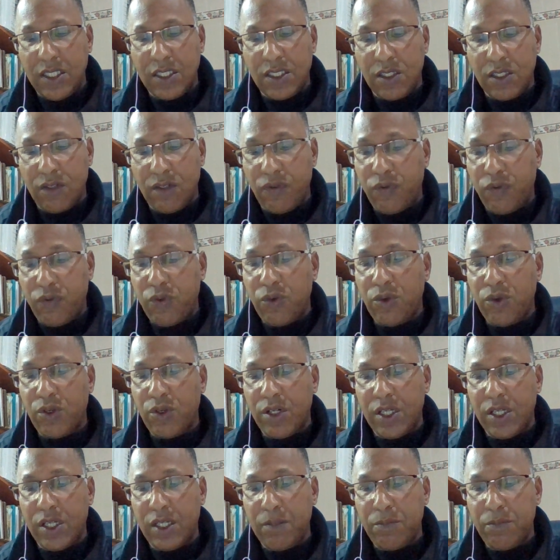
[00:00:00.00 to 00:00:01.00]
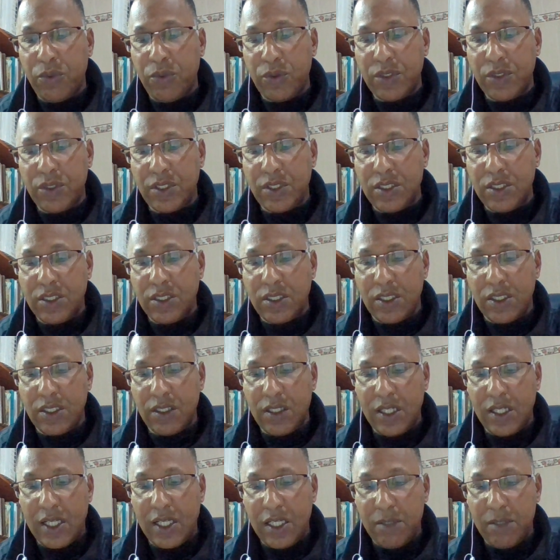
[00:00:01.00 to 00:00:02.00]
four important
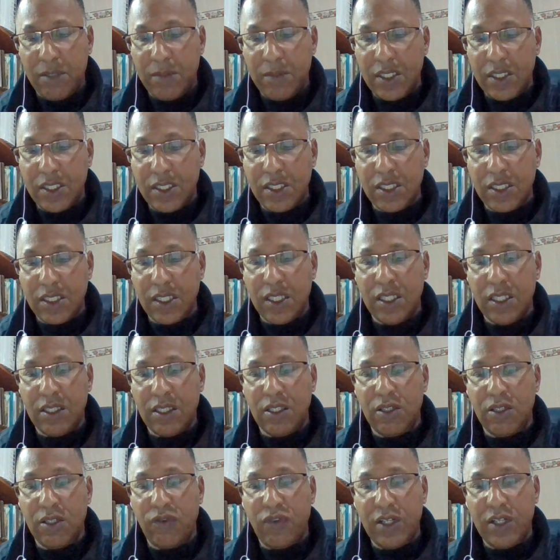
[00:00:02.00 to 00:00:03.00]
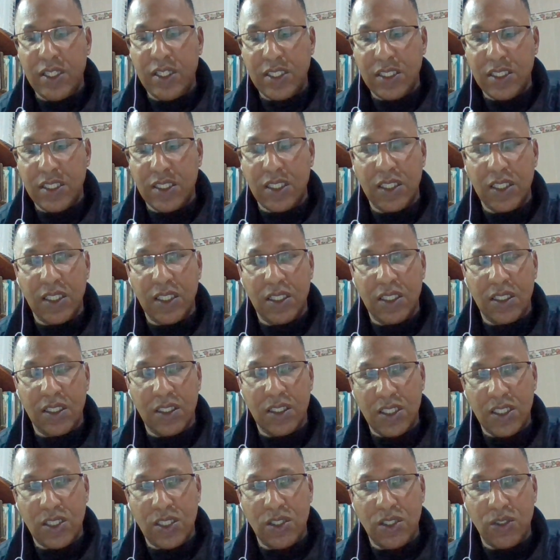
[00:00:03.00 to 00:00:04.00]
elements in the felicity
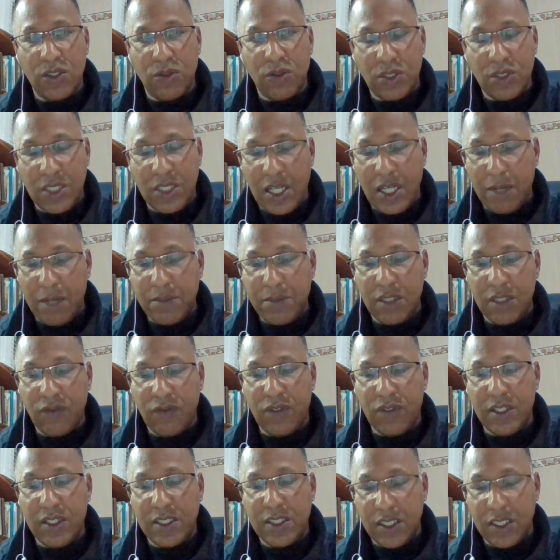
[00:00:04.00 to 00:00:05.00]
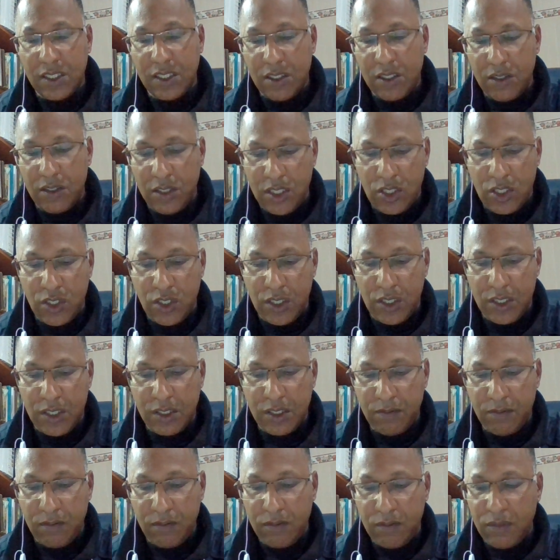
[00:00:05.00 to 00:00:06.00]
conditions or types in felicity conditions.
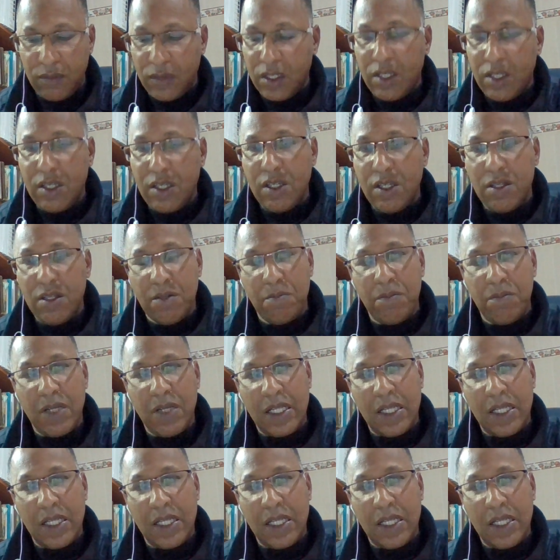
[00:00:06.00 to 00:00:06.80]
But